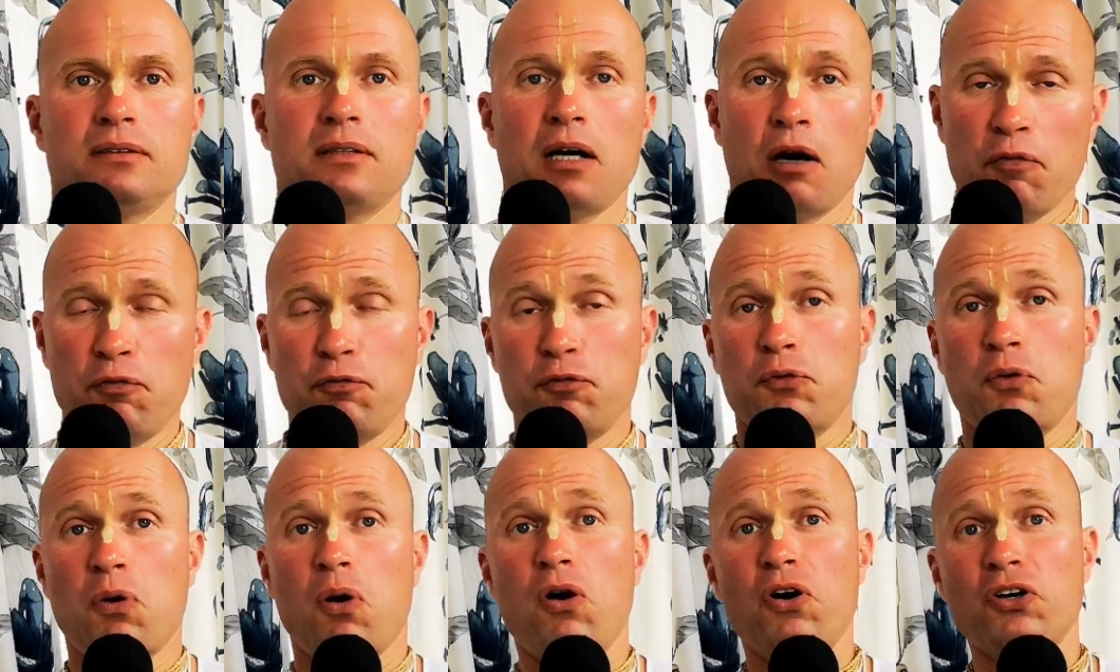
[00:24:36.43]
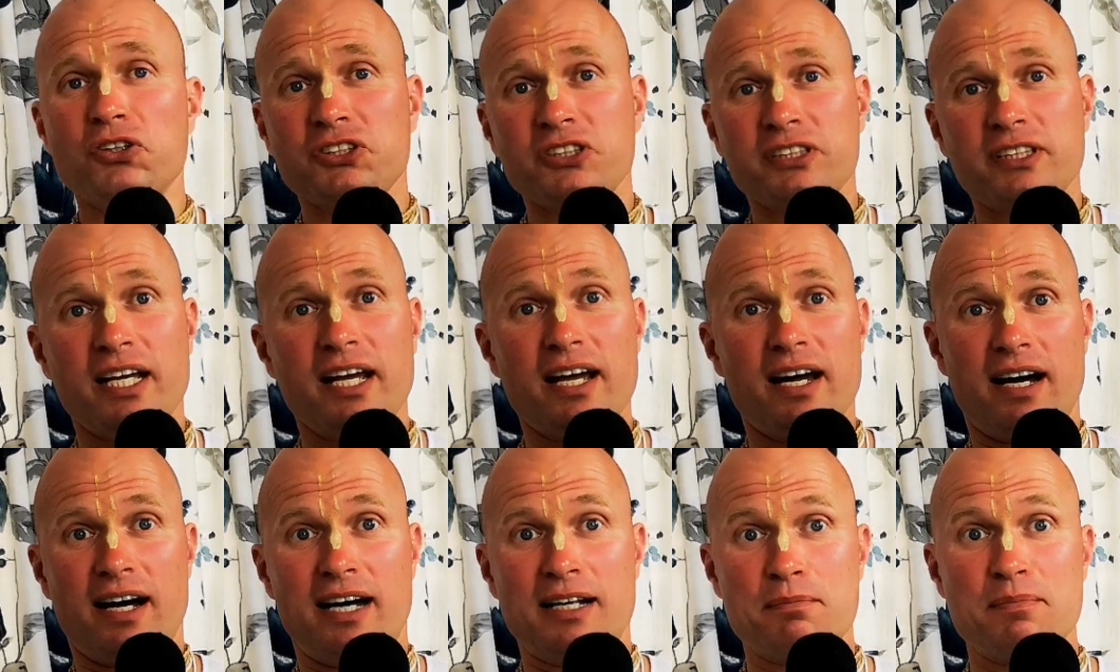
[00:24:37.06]
Of course
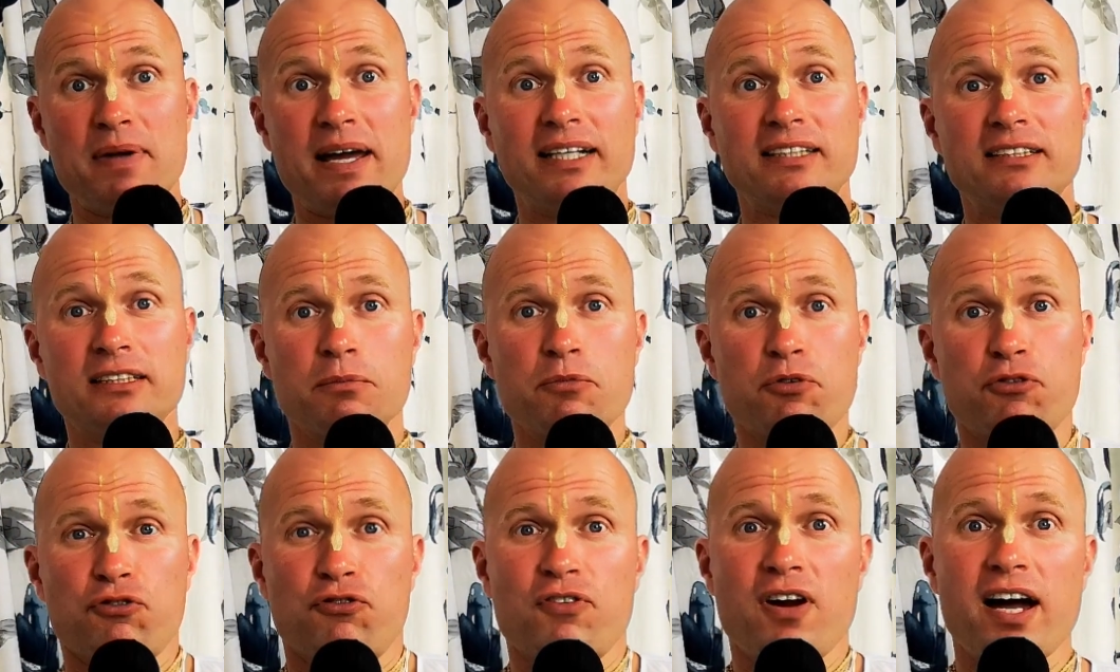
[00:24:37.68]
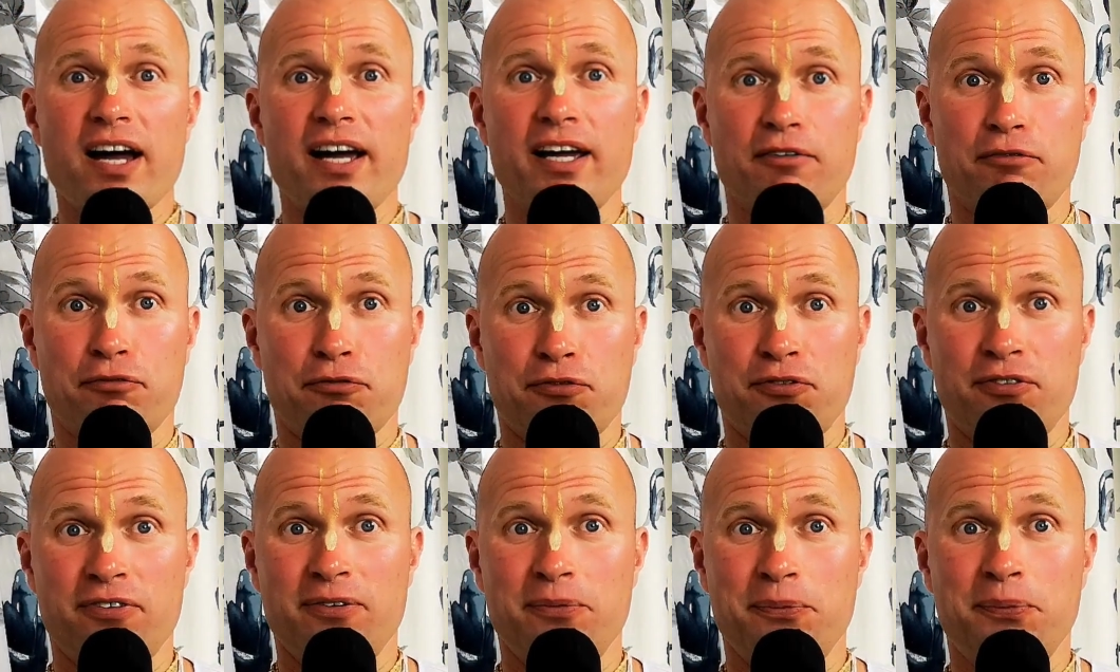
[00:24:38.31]
they are. It makes them
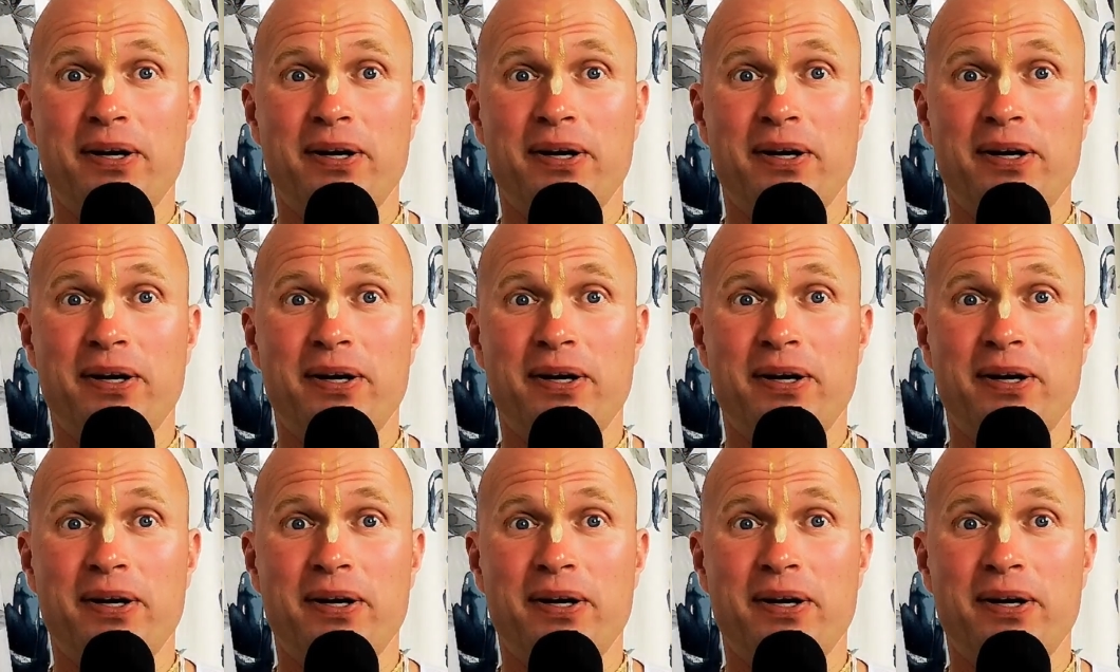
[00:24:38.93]
thrive.